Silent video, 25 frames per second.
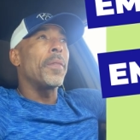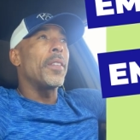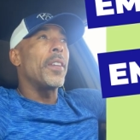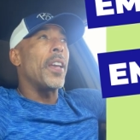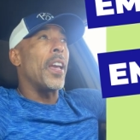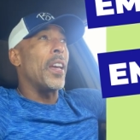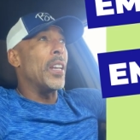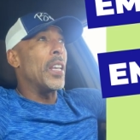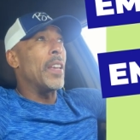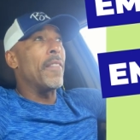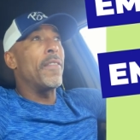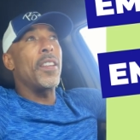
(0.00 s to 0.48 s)

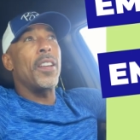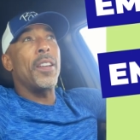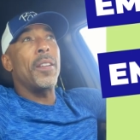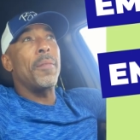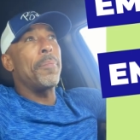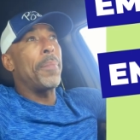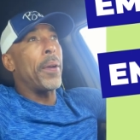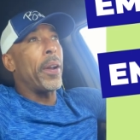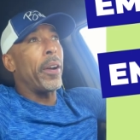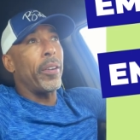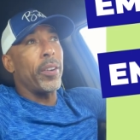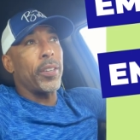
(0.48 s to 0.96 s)
and even
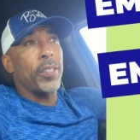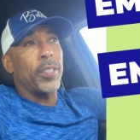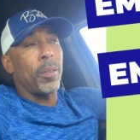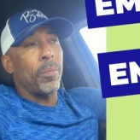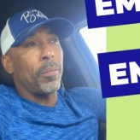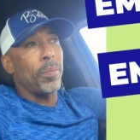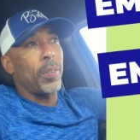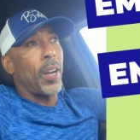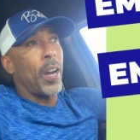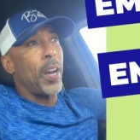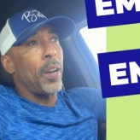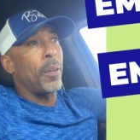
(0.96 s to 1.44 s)
embarrassed
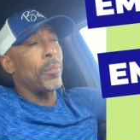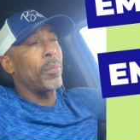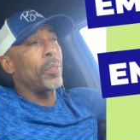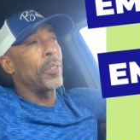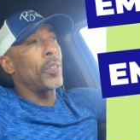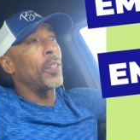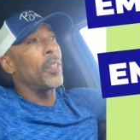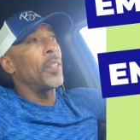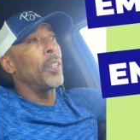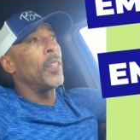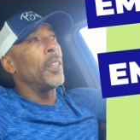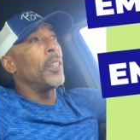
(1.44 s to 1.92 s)
sometimes,